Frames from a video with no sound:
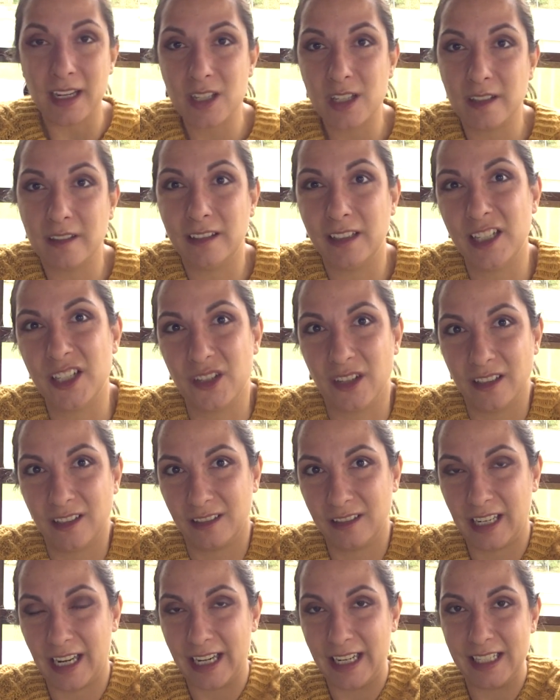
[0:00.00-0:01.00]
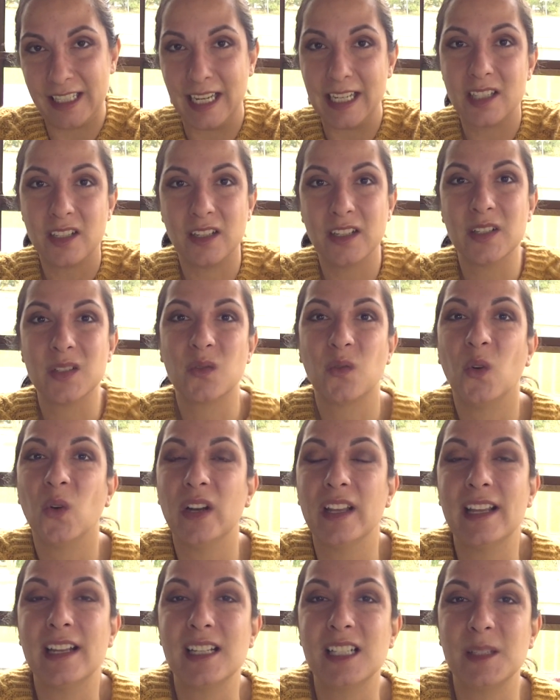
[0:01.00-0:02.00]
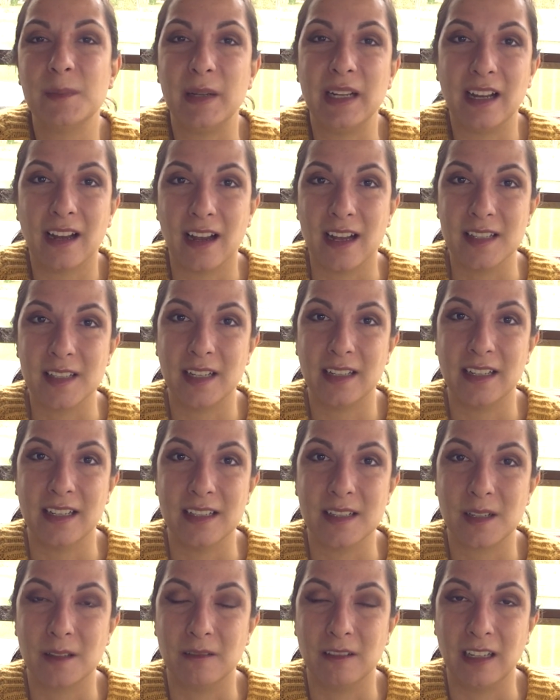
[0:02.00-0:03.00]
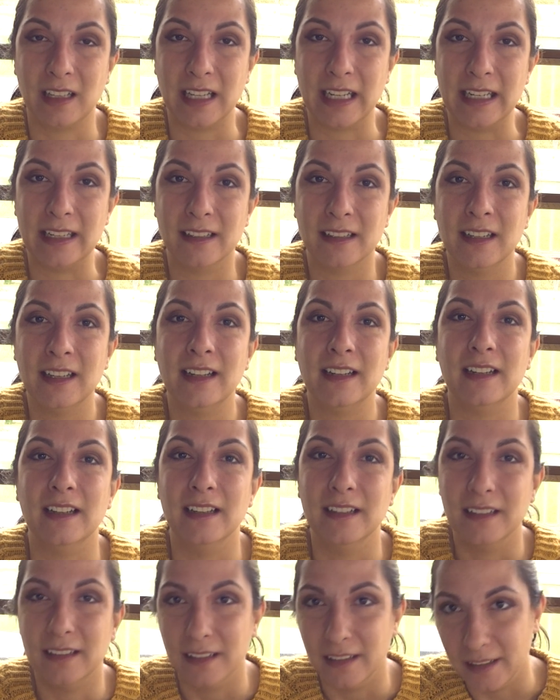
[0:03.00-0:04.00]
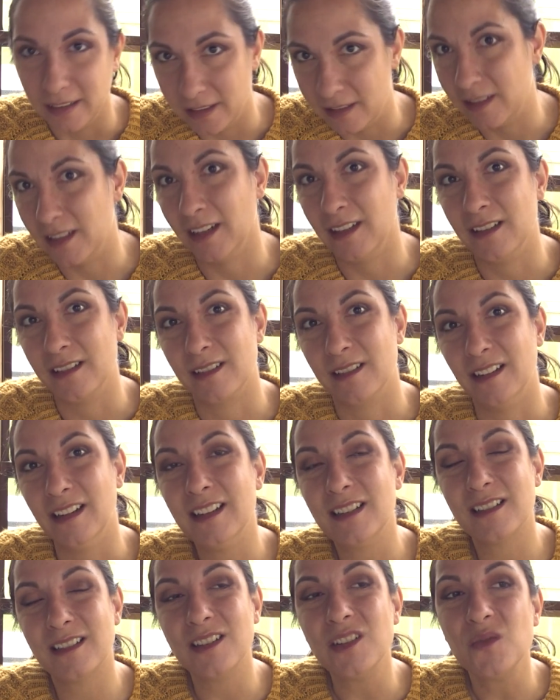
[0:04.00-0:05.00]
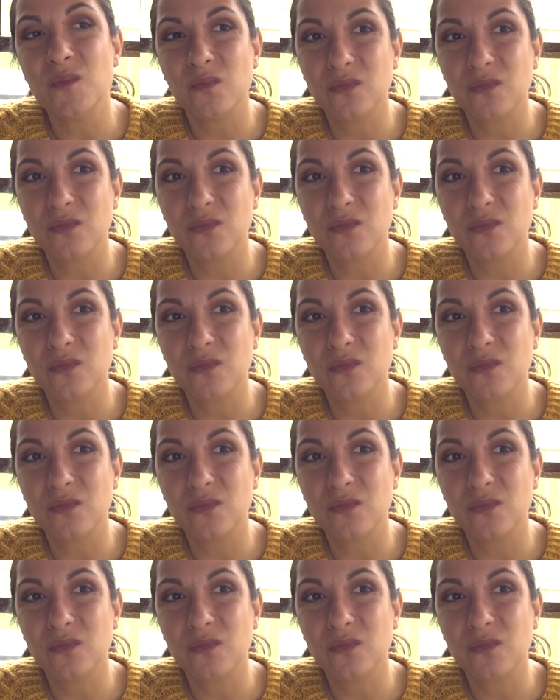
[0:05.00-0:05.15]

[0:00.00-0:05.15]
She really struggled getting test knitters for this because it is a really intense knit.